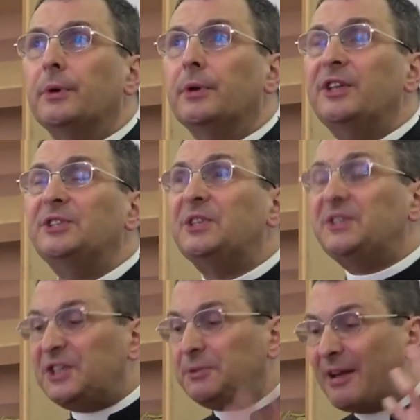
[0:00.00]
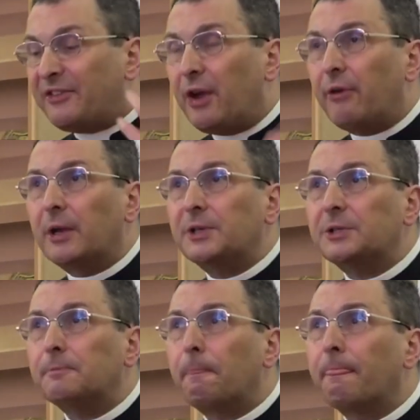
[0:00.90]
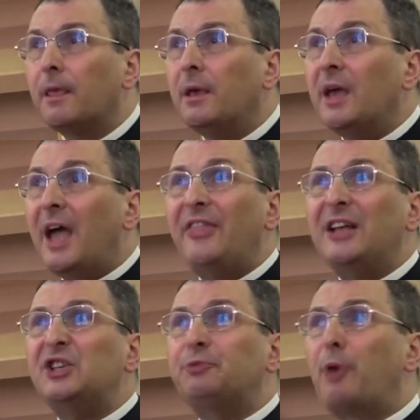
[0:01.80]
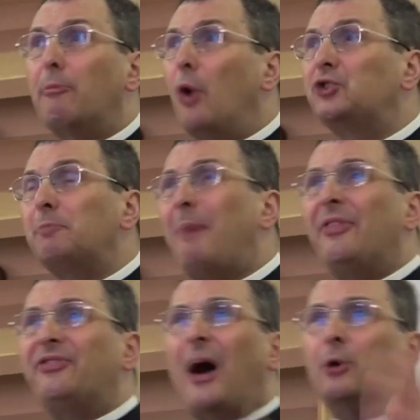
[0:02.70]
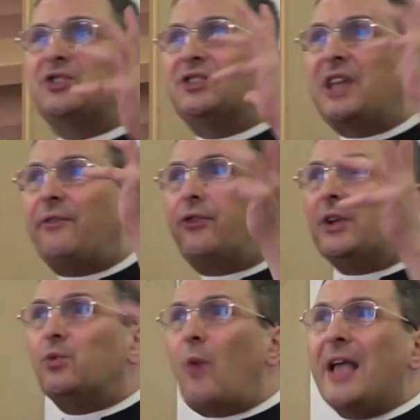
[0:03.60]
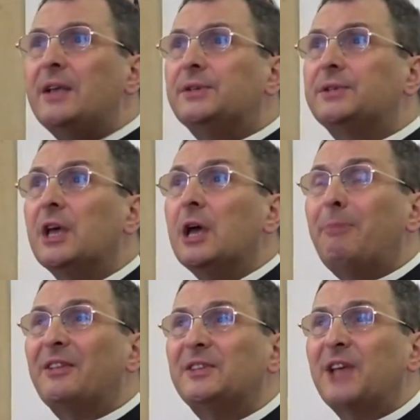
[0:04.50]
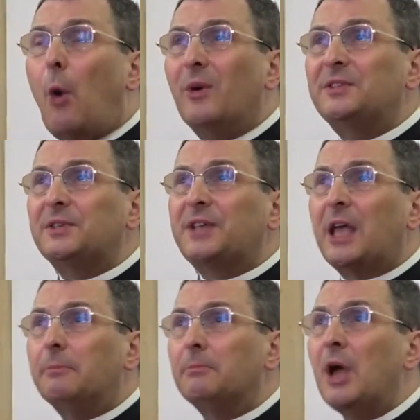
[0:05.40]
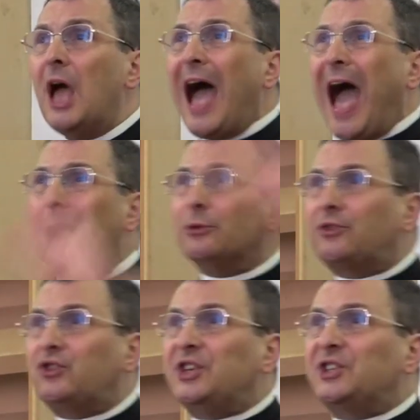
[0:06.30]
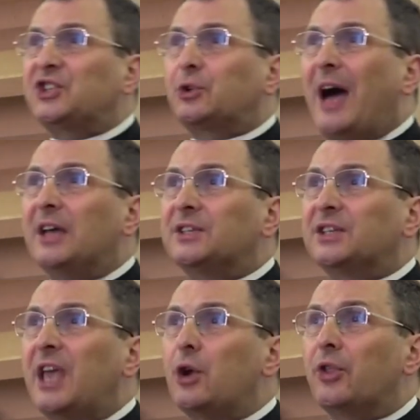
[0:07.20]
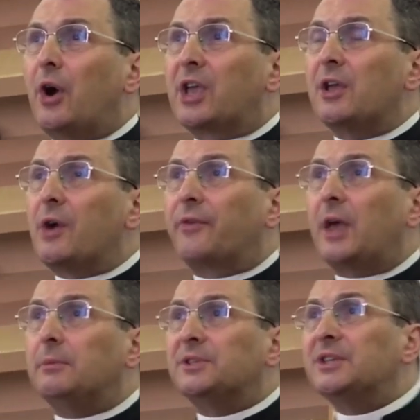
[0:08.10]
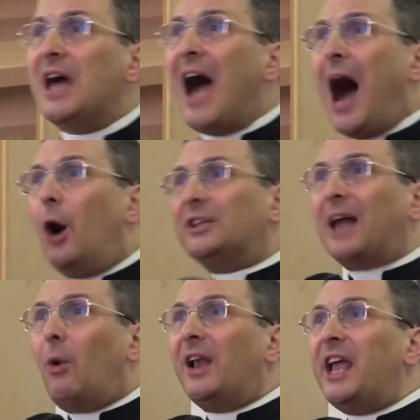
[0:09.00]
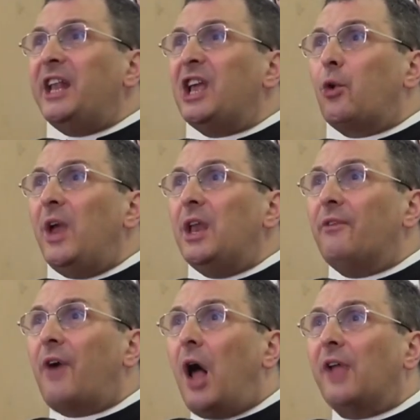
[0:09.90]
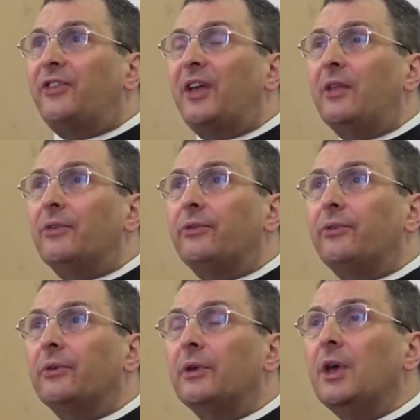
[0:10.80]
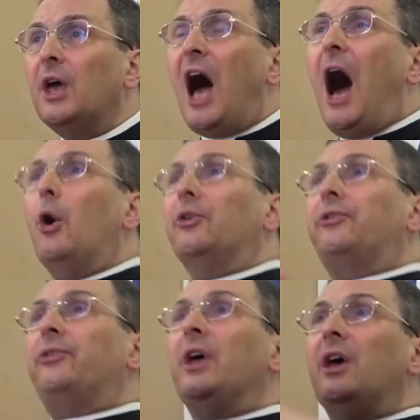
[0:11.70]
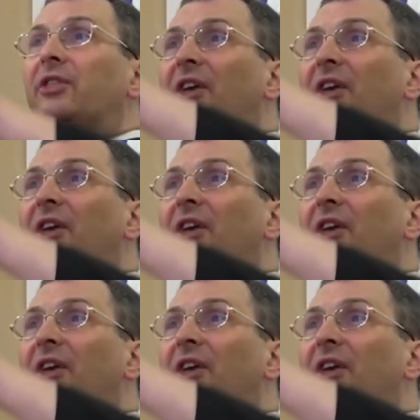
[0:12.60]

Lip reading: This is this materialism. And that is promoted by 1,000 different ways, but it's always the same. Out Jesus Christ, King of Kings. Out Our Lady, Queen of all things. Out the